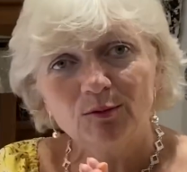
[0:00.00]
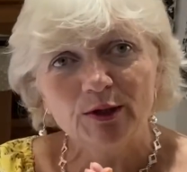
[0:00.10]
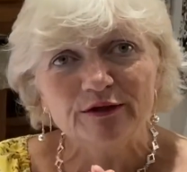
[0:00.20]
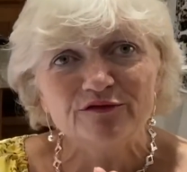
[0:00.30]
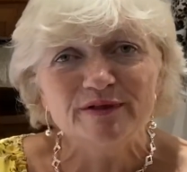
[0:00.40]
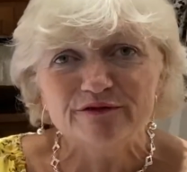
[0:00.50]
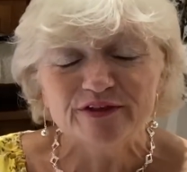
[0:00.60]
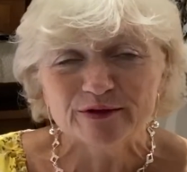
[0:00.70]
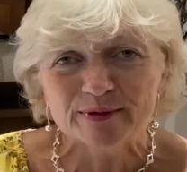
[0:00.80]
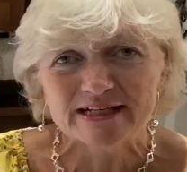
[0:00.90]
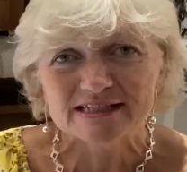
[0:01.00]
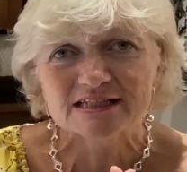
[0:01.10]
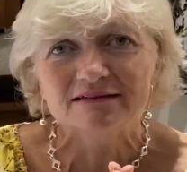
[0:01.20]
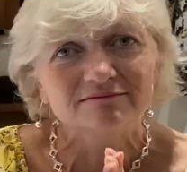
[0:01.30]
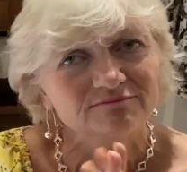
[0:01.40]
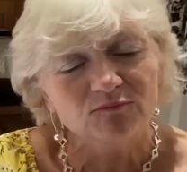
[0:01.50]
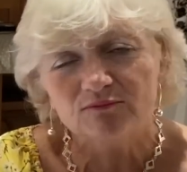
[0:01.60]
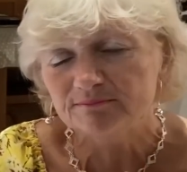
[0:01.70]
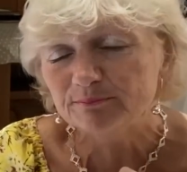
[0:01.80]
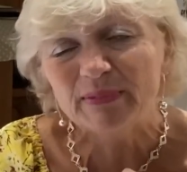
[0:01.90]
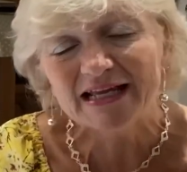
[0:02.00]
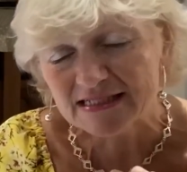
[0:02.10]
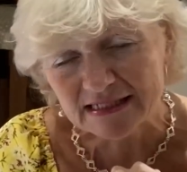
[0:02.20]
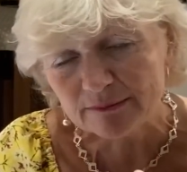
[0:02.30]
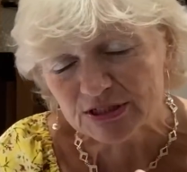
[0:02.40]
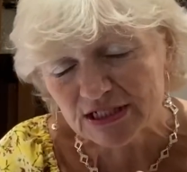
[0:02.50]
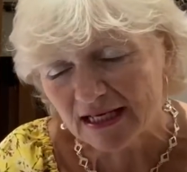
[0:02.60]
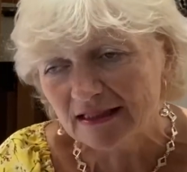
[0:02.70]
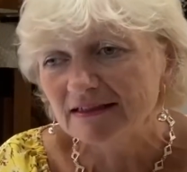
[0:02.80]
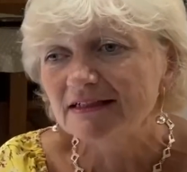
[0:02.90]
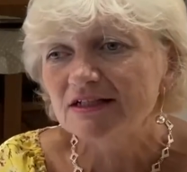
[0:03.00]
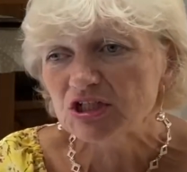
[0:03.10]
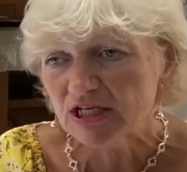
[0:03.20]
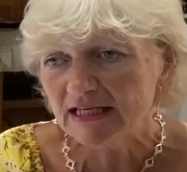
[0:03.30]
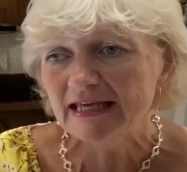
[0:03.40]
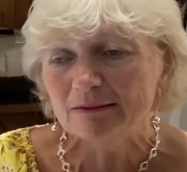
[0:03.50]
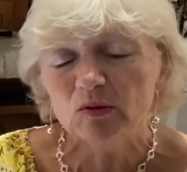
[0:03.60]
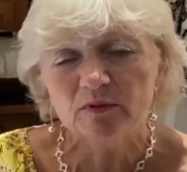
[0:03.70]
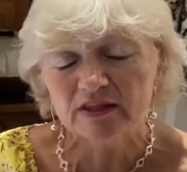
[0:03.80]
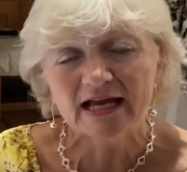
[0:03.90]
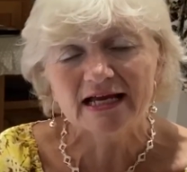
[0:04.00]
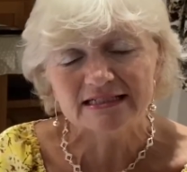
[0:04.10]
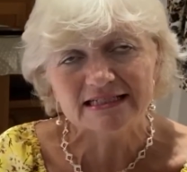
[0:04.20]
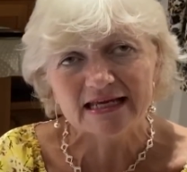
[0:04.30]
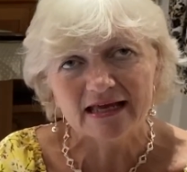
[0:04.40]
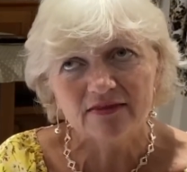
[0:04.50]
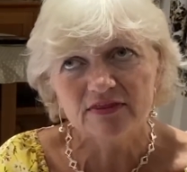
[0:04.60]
one of my viewers, bless you, Michelle. She came up with the idea